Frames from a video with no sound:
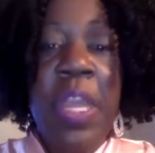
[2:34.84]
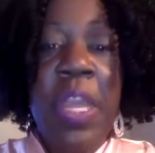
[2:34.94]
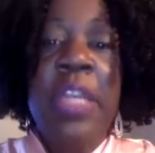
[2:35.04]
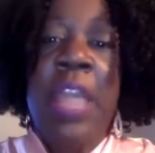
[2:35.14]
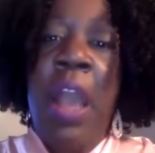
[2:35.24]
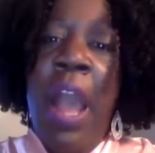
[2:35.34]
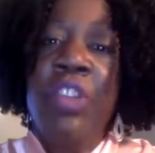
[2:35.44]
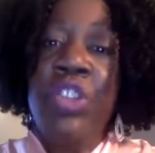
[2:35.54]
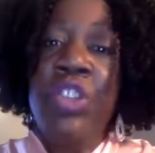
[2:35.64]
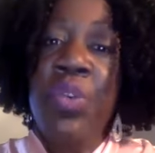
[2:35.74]
Now, I
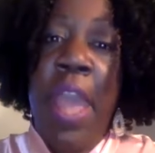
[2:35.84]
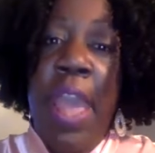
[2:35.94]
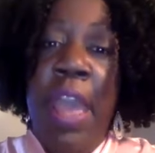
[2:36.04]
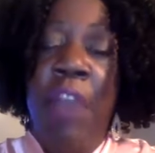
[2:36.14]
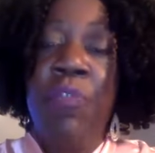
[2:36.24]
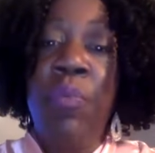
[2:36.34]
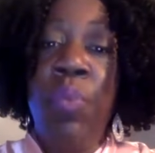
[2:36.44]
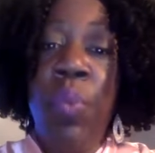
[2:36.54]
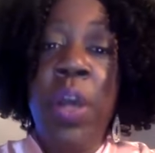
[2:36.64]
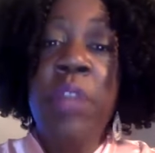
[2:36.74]
do have
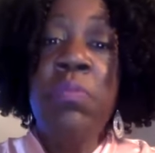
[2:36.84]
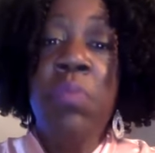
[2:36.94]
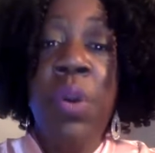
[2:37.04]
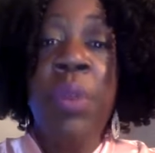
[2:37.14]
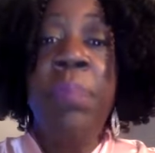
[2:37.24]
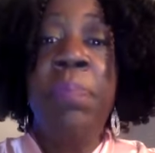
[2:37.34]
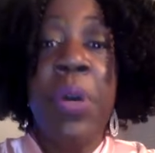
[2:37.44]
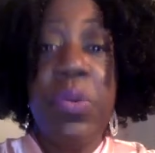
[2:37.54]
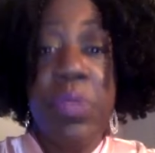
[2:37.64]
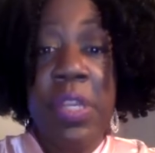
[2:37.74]
one more
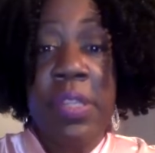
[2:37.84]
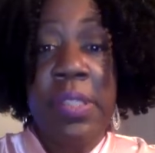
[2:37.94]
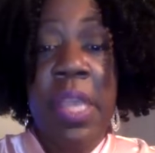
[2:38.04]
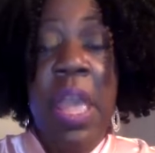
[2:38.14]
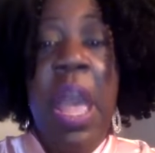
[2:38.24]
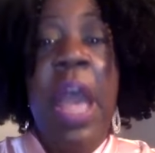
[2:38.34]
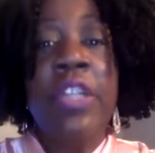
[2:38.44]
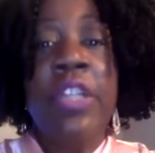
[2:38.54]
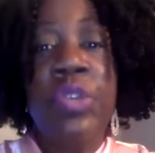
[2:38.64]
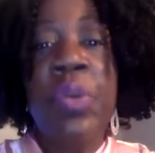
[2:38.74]
bonus. I
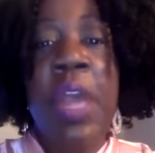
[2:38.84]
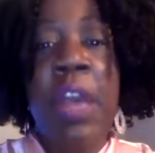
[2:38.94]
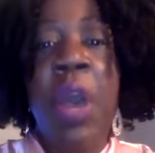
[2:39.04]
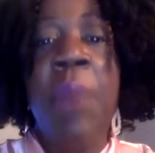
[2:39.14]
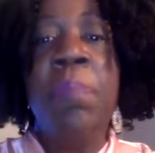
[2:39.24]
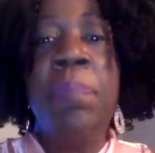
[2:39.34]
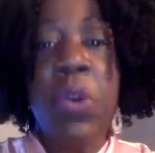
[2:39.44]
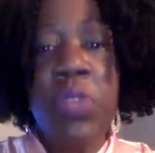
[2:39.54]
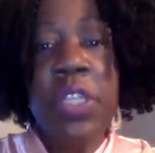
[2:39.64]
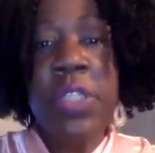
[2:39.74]
do have a
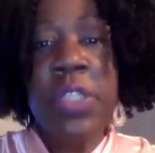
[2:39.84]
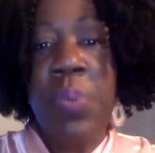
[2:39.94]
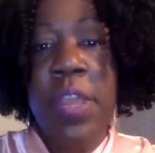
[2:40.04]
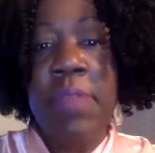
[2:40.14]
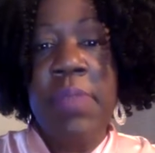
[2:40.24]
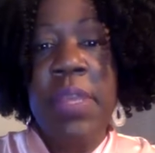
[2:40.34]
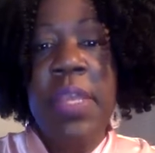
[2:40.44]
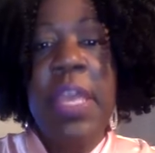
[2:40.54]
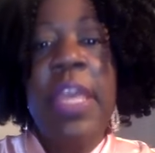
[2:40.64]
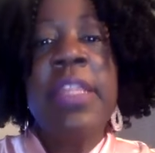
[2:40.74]
bonus appointment
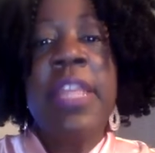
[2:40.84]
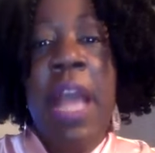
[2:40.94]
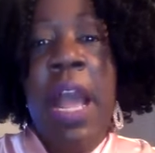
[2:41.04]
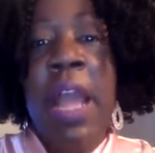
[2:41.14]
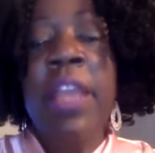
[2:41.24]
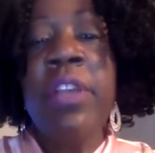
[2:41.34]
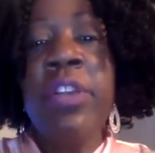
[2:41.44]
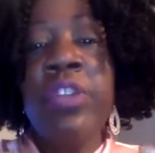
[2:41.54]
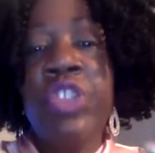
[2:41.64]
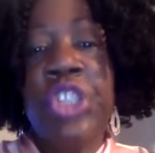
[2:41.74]
that I
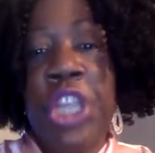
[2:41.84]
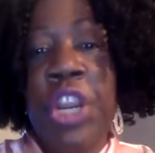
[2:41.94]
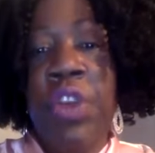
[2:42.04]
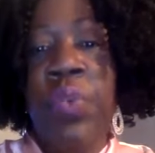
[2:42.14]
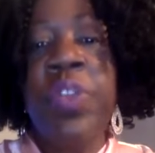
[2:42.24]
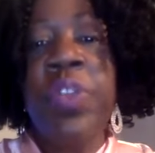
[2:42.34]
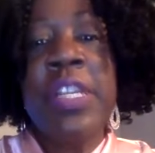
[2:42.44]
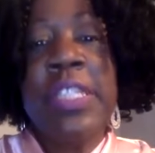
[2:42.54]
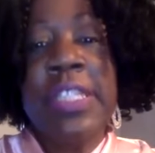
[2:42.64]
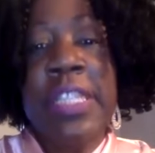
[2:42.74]
share with a
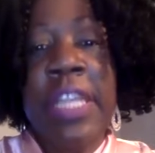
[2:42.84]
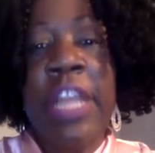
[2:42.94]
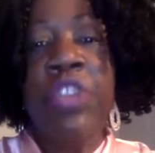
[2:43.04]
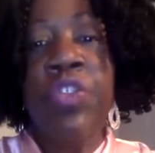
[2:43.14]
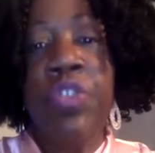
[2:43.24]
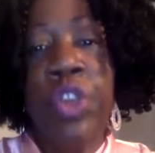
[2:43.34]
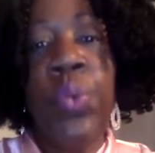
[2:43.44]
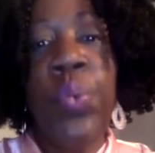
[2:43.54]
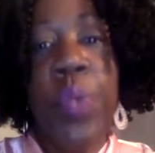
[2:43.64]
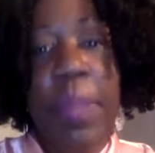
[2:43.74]
select few
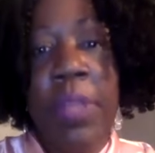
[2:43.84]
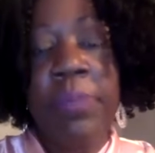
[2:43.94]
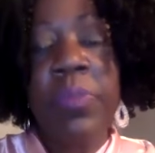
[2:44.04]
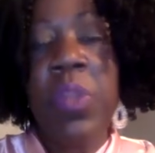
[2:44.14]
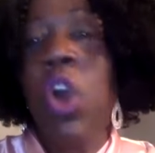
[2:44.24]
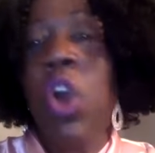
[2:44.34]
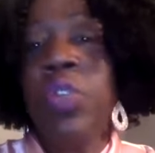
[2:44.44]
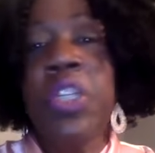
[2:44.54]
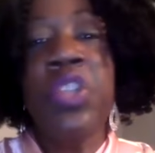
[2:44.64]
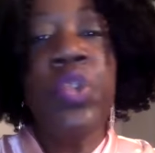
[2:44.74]
women.
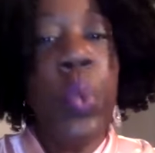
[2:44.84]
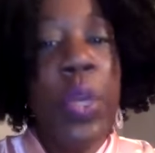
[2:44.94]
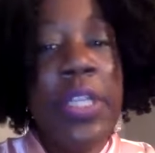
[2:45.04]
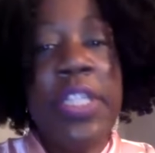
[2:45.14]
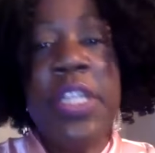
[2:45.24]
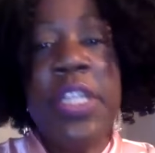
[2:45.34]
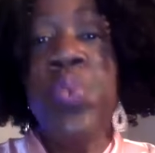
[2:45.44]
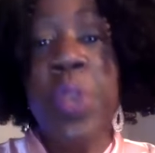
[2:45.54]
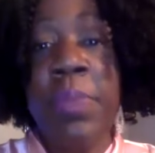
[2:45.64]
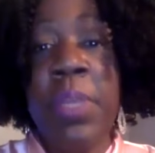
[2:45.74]
Only 20
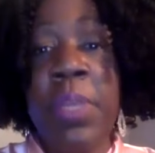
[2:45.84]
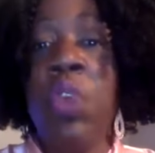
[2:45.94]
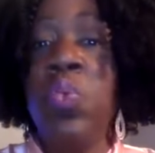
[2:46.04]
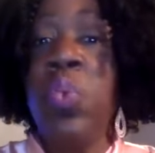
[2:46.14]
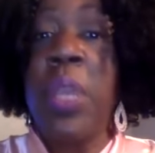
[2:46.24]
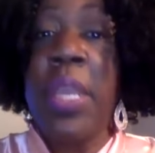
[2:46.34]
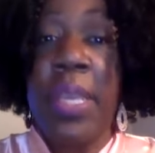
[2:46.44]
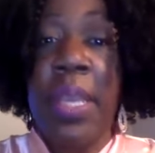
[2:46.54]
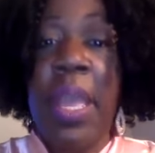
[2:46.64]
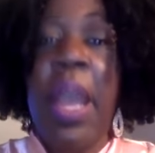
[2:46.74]
women a week
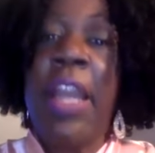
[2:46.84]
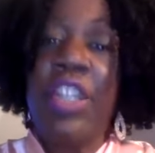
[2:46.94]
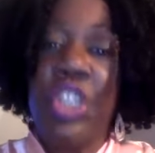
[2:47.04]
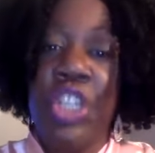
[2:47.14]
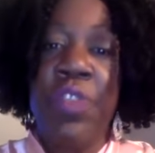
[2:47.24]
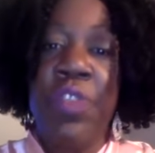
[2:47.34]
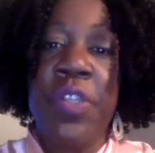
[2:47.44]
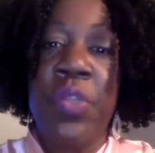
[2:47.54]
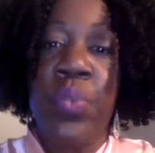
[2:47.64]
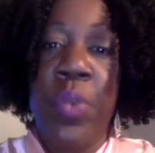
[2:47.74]
I share
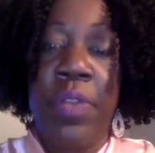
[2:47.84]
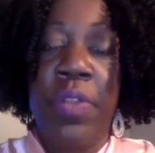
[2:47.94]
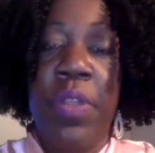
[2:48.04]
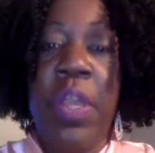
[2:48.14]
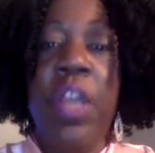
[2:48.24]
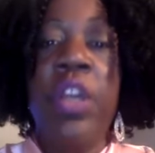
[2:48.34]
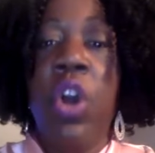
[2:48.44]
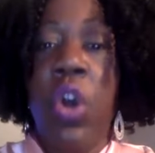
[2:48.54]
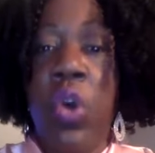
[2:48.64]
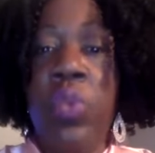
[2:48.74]
this with.
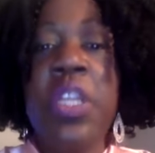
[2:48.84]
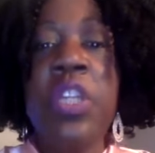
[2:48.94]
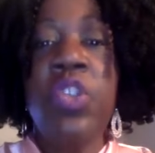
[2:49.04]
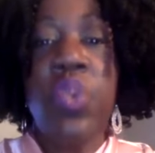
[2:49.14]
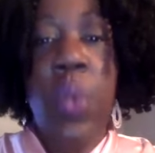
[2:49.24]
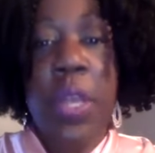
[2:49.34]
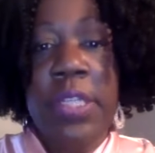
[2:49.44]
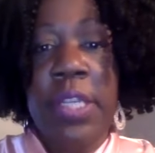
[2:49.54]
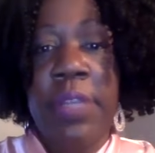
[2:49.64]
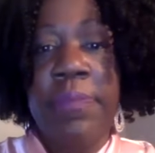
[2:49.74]
Only 20.